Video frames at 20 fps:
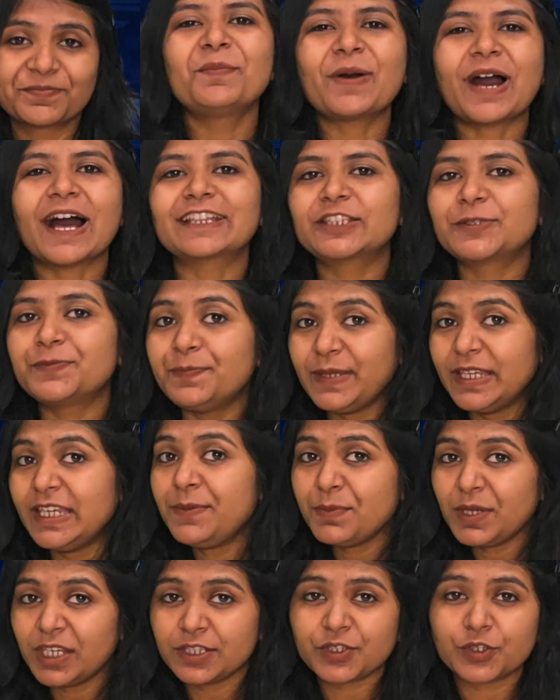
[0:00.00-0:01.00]
Path
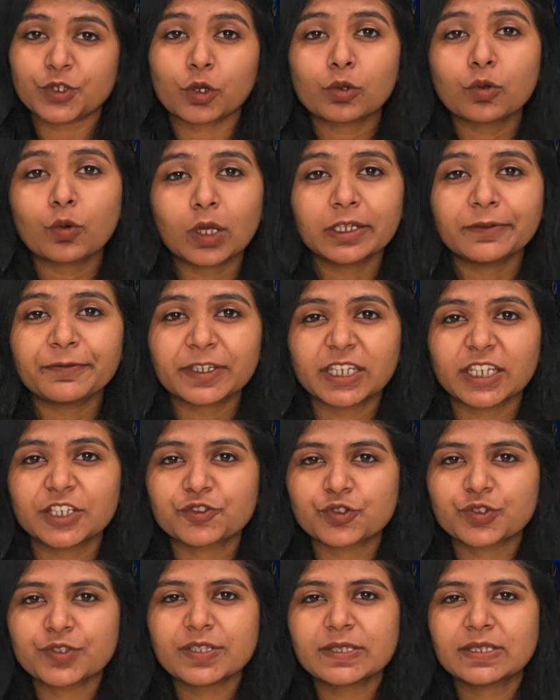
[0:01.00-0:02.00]
B means your
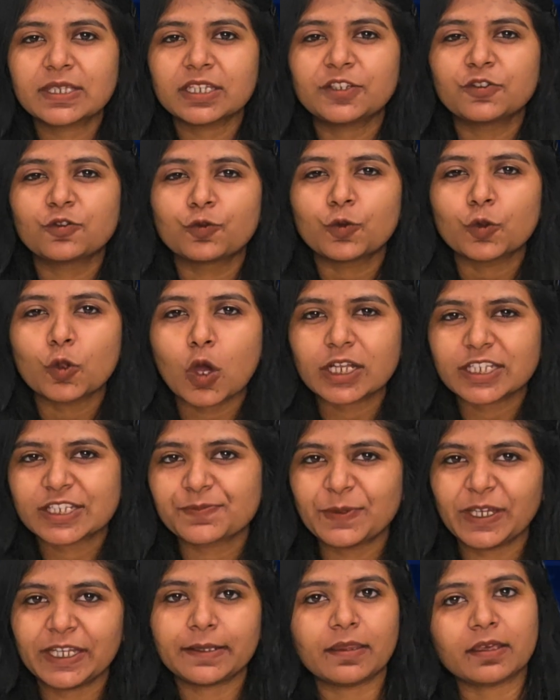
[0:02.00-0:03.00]
qualifications did not
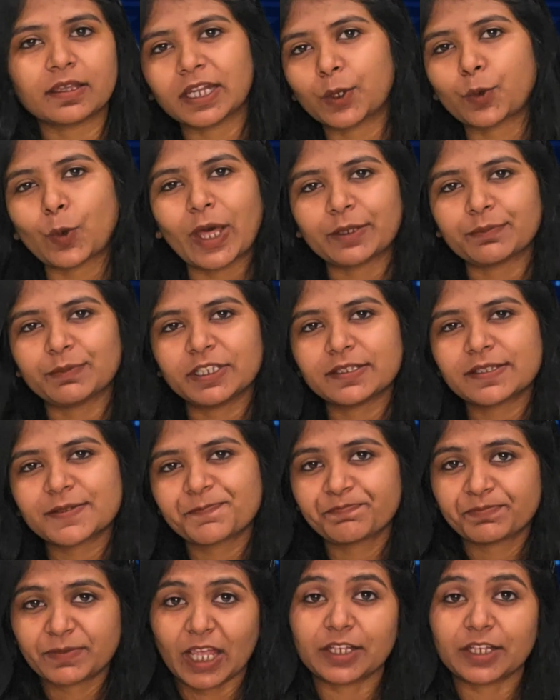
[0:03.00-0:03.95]
meet the requirements